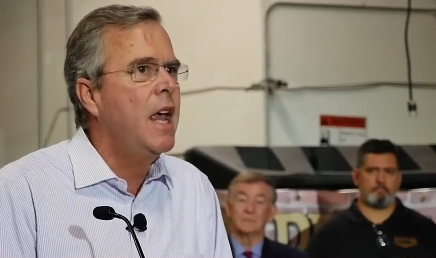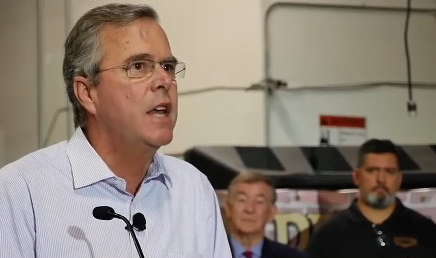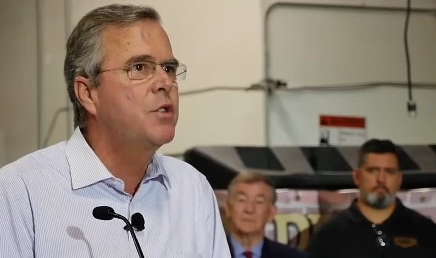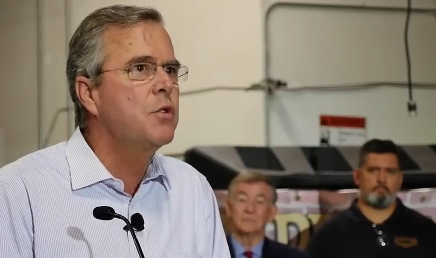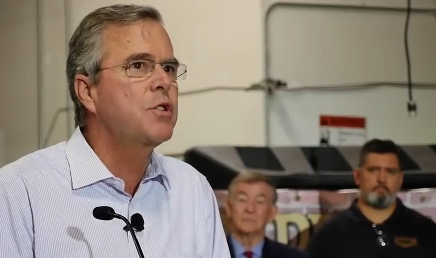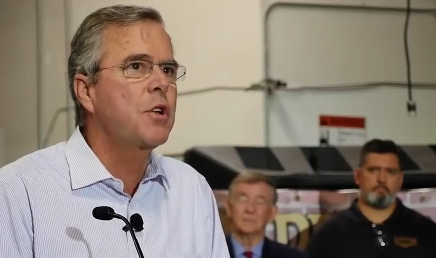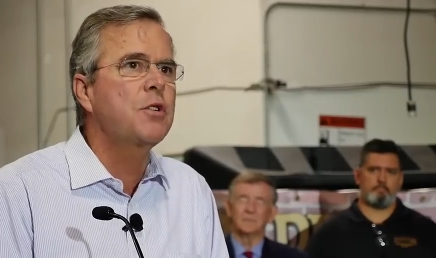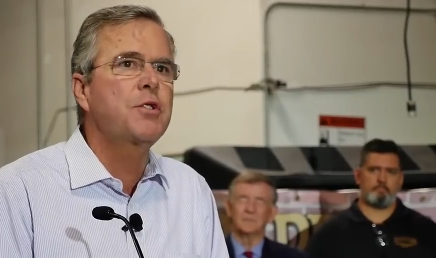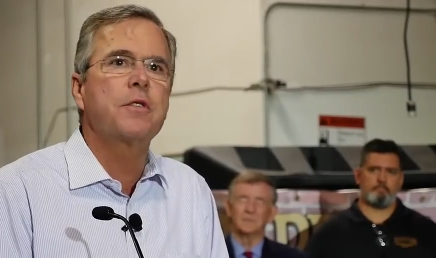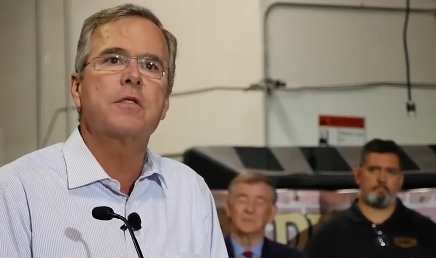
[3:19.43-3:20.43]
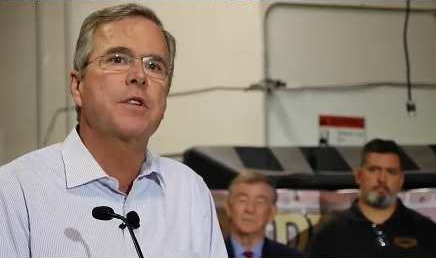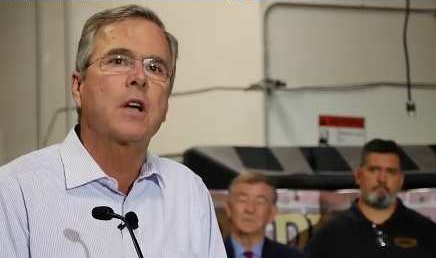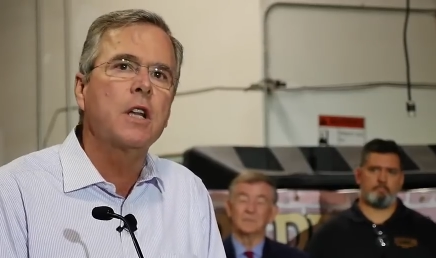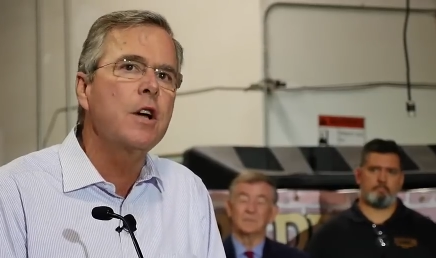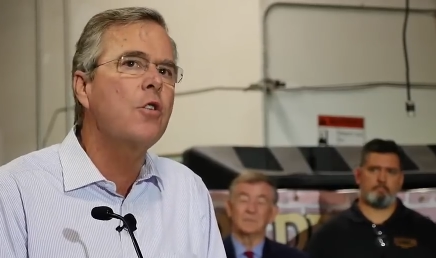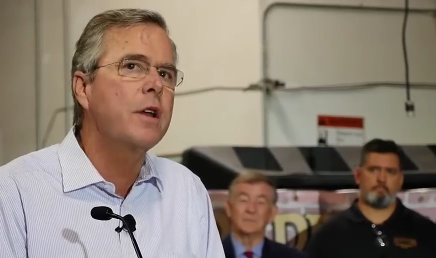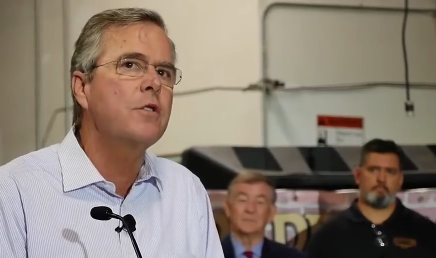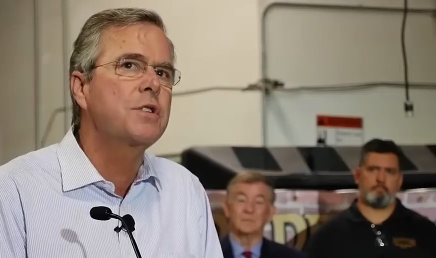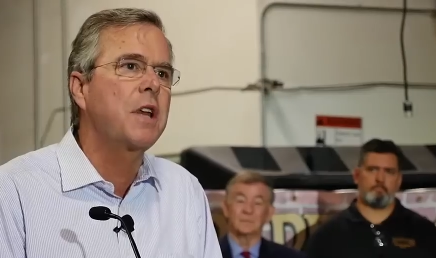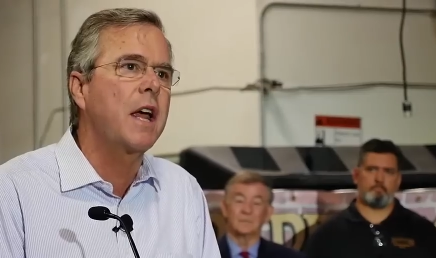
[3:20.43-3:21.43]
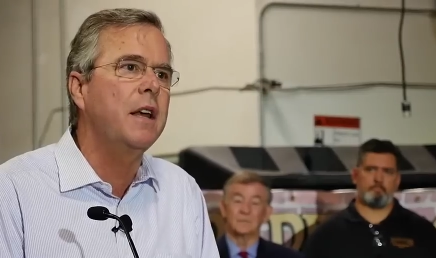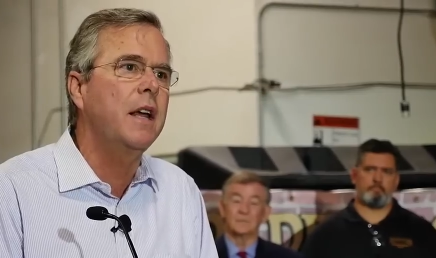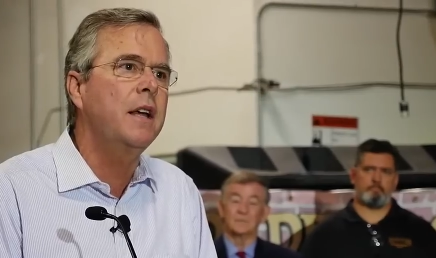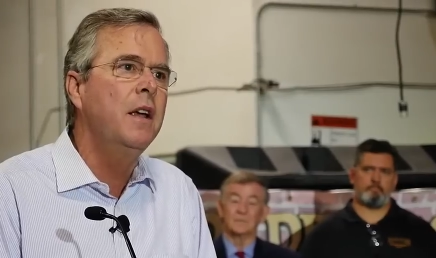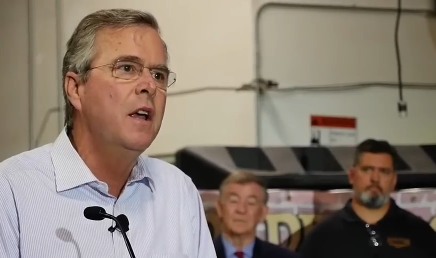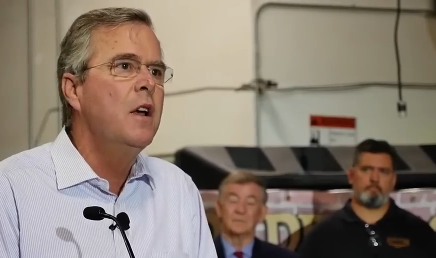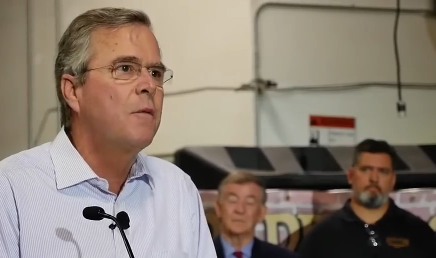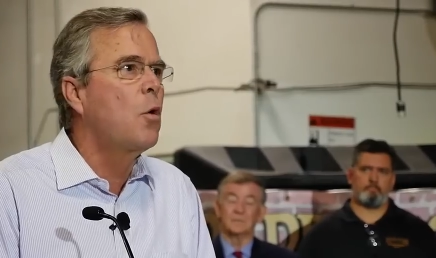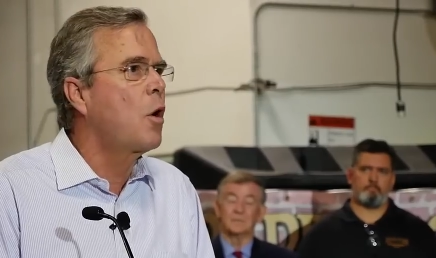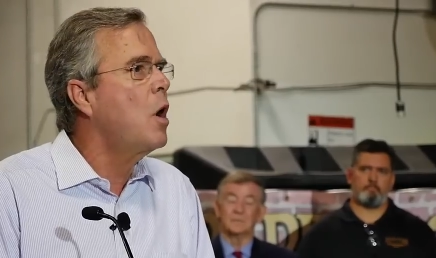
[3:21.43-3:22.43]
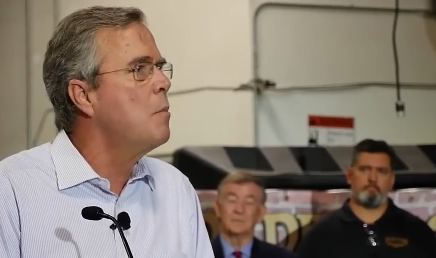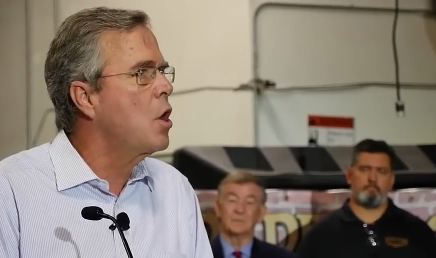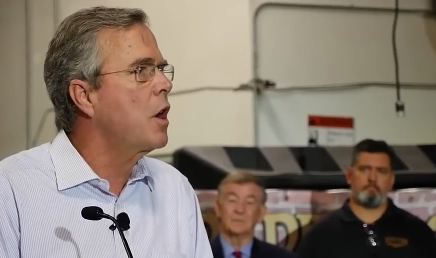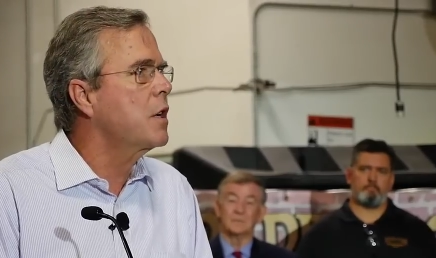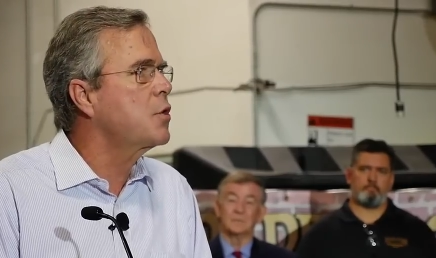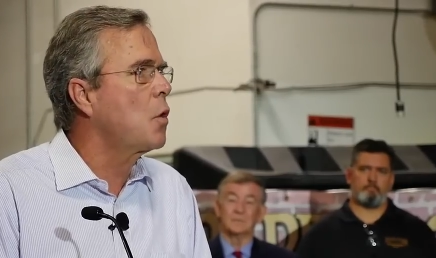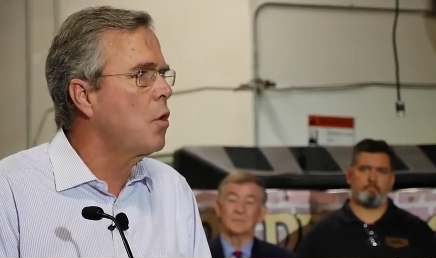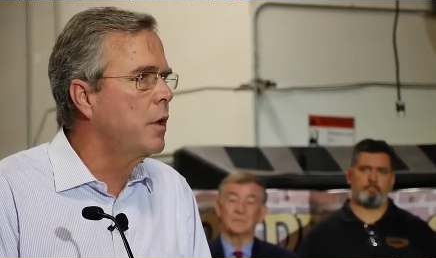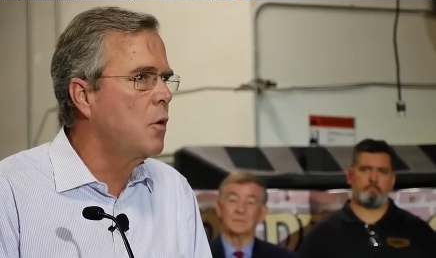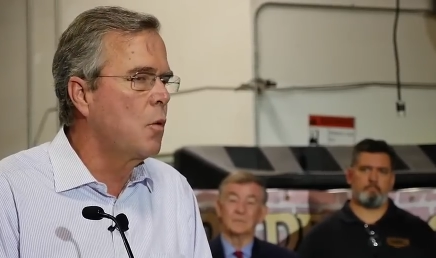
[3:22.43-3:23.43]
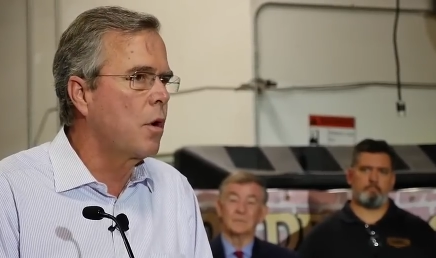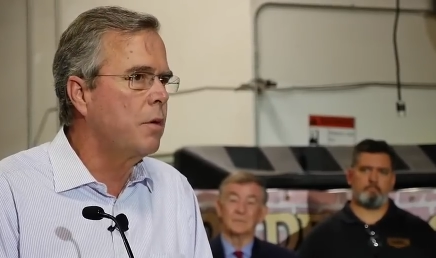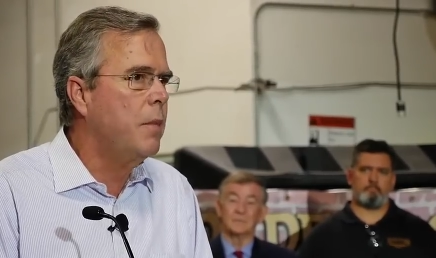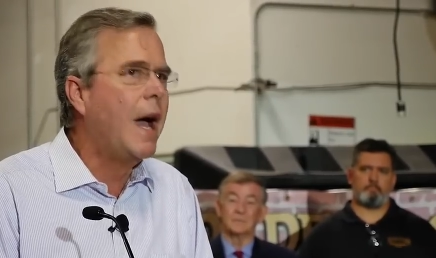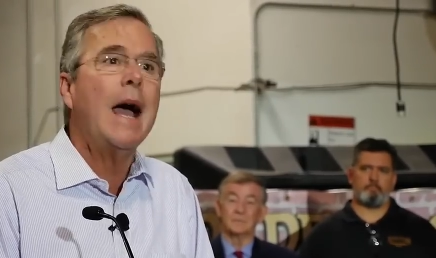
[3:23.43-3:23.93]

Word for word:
Speaker 1: and do so so there's a clear understanding for America's role in the world.